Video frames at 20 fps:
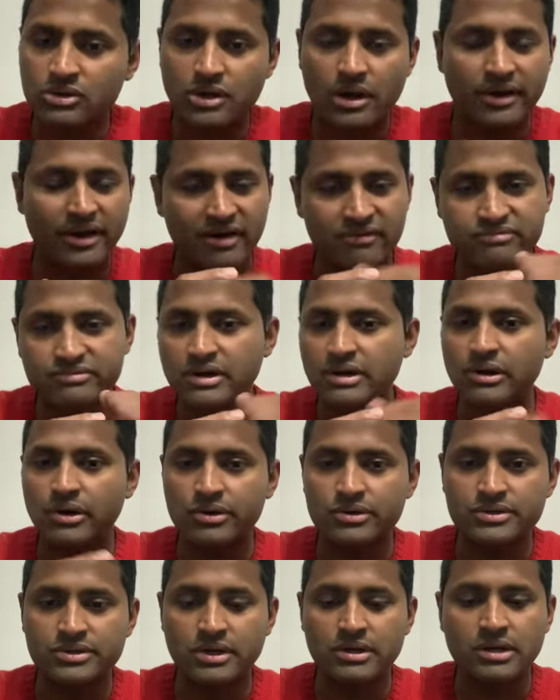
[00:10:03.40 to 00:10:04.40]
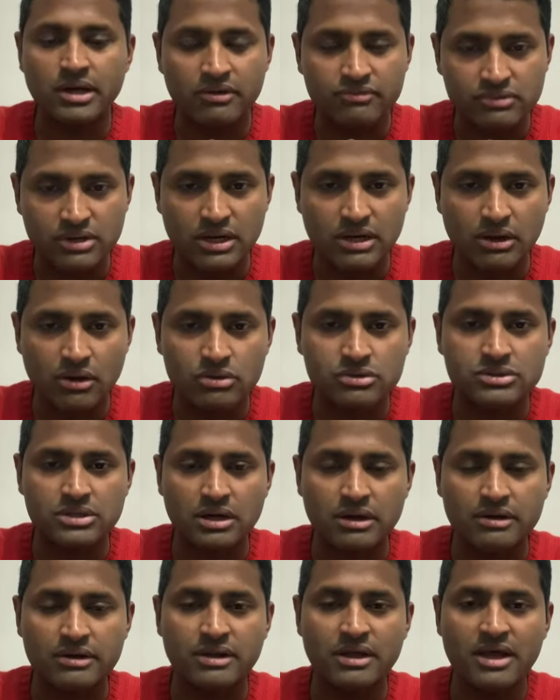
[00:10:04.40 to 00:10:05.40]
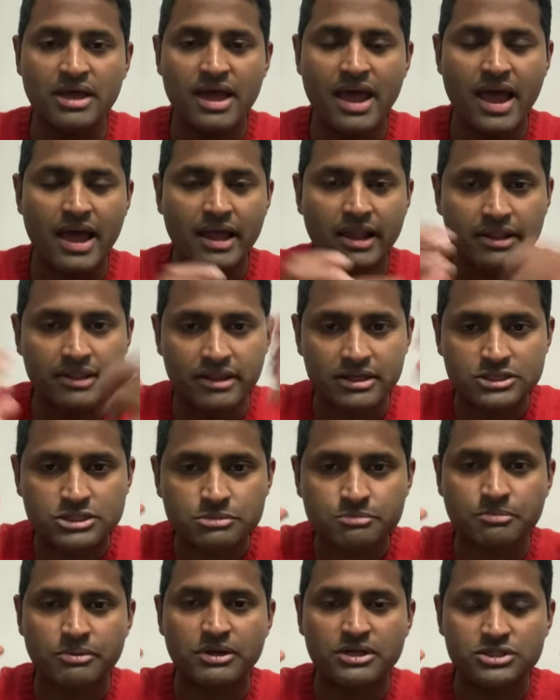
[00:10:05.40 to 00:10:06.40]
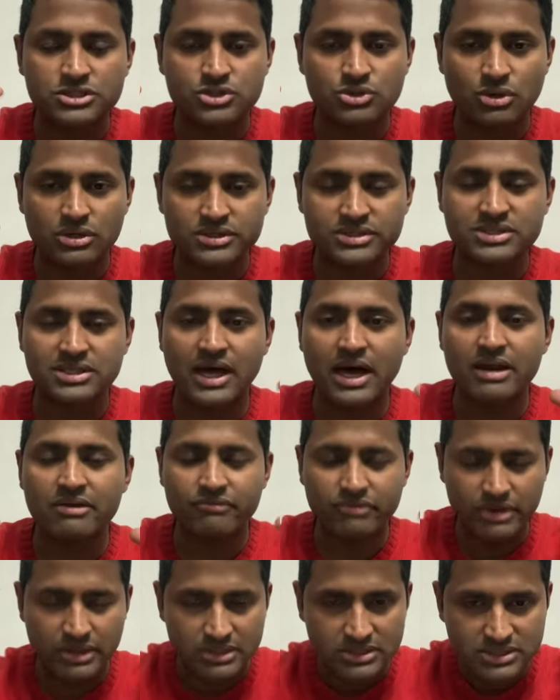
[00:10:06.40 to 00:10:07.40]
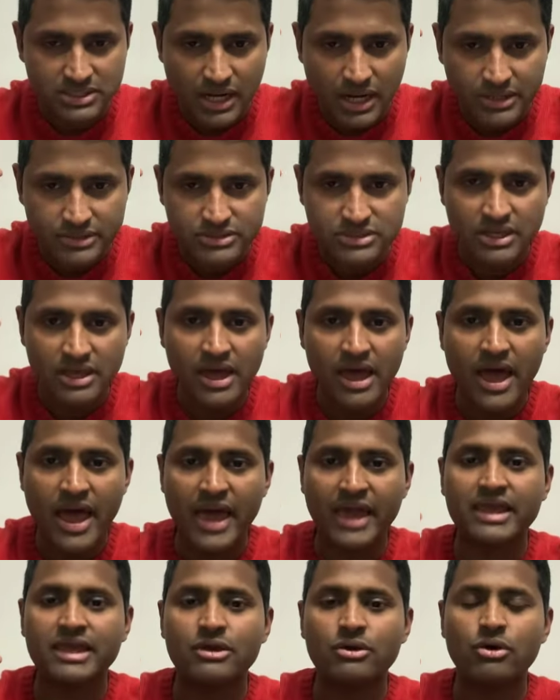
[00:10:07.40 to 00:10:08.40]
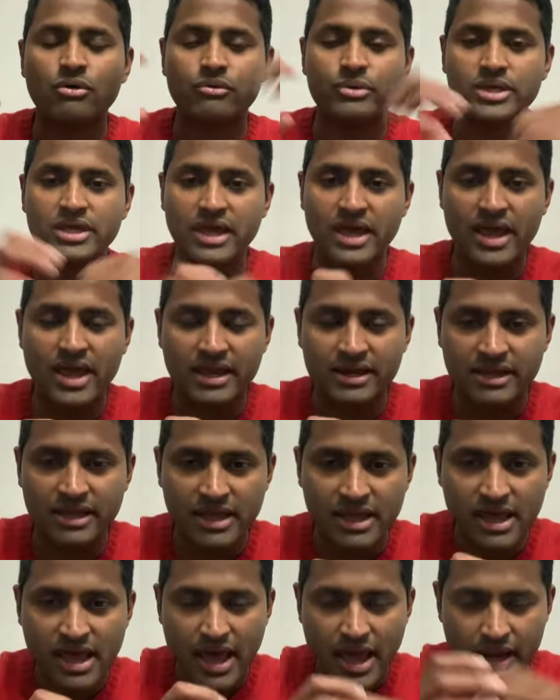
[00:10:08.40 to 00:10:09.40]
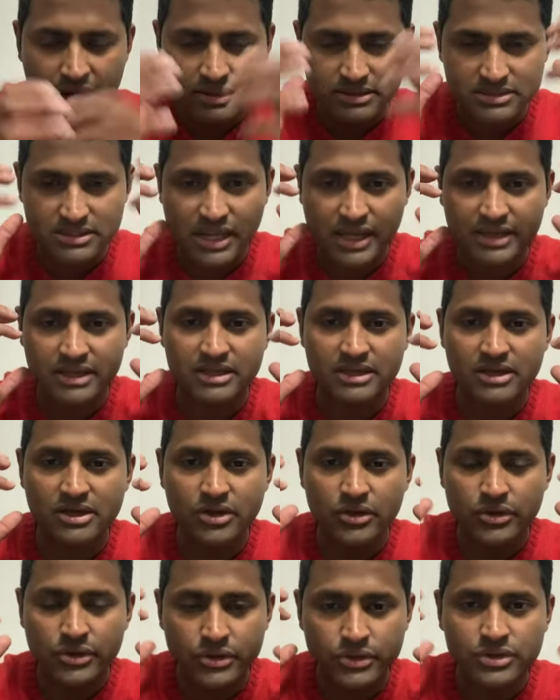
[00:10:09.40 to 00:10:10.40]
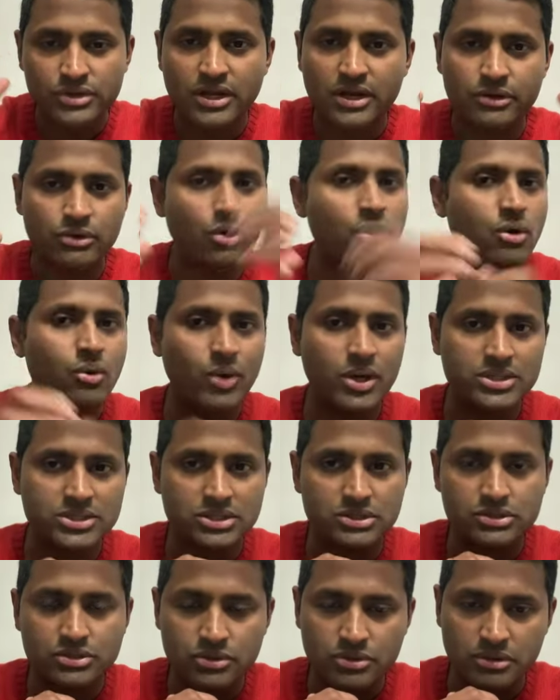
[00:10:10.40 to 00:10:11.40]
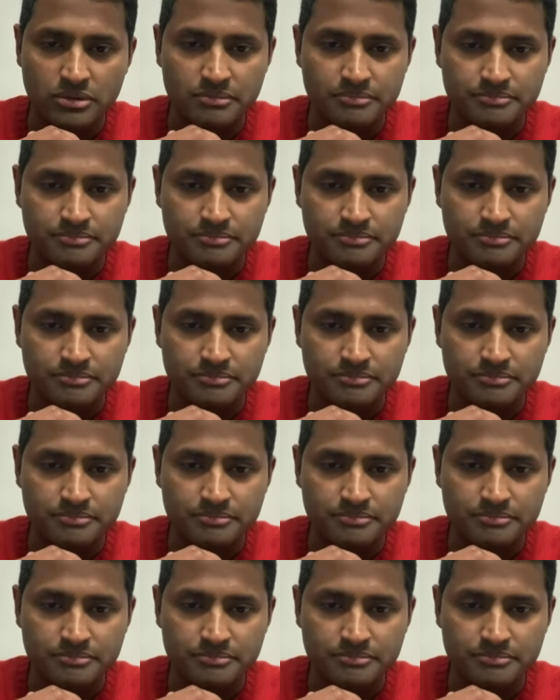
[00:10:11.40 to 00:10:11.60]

after lockdown after lockdown. And the spiritual side of it starts hanging over your head. And it's like you do not know what to do.